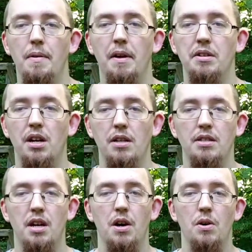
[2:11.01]
There's
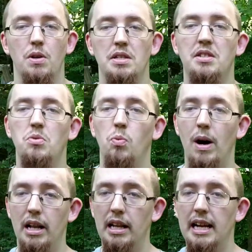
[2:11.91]
also
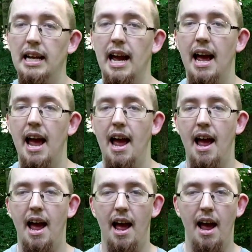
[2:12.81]
swelling
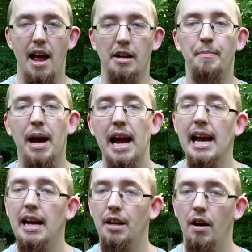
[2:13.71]
and
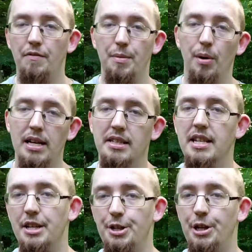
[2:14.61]
pain of the
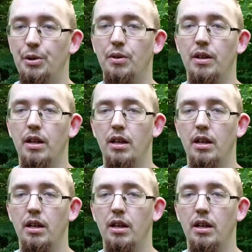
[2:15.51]
breast tissue,